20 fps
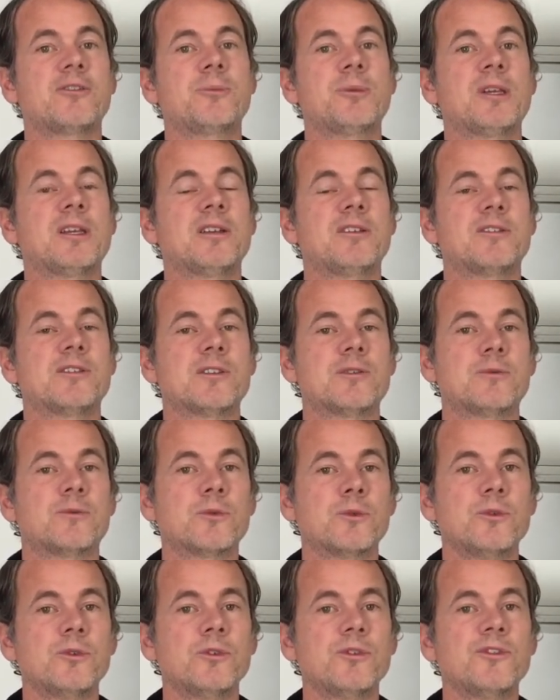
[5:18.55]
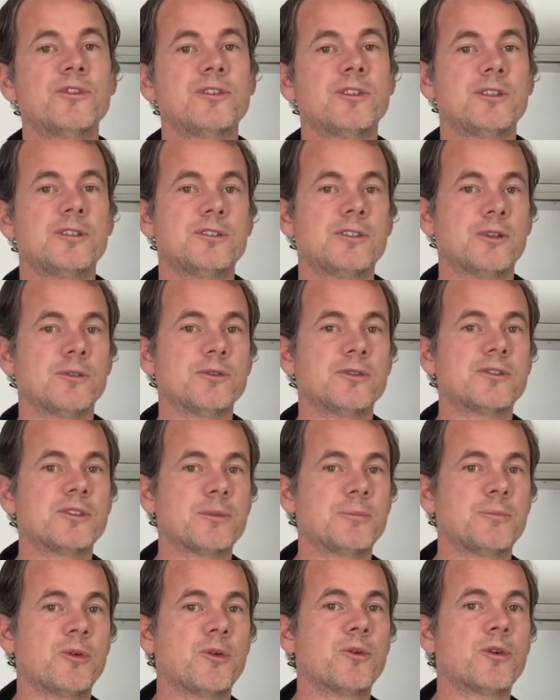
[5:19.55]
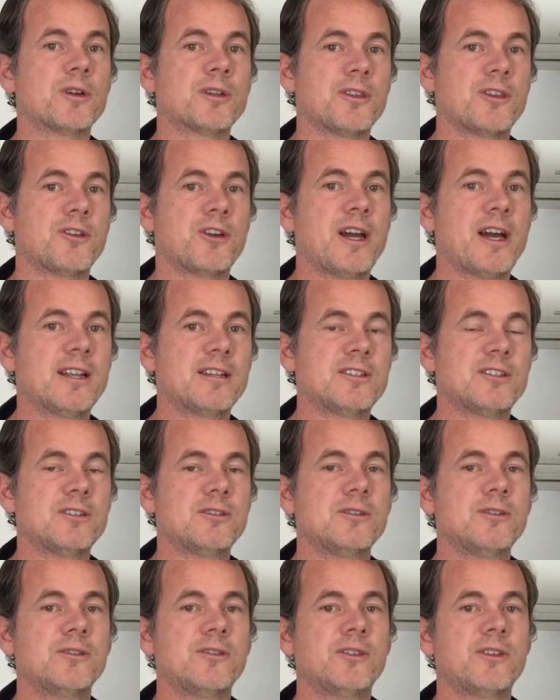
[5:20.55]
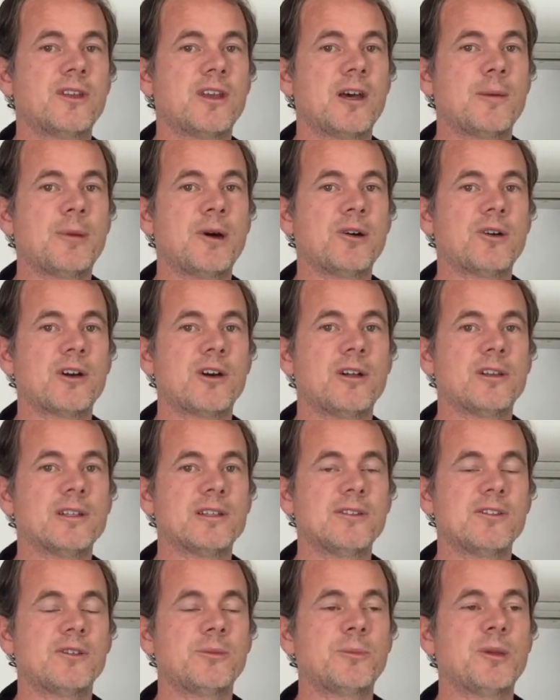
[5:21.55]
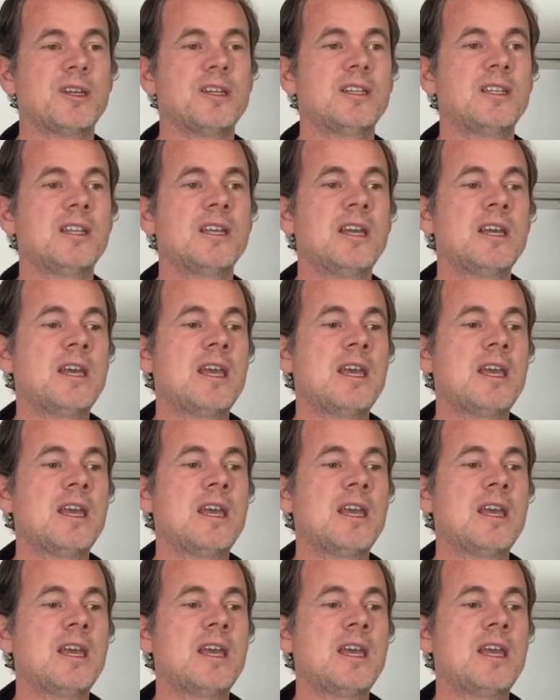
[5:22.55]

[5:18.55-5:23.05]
because the rules don't support their attitudes about calling spin.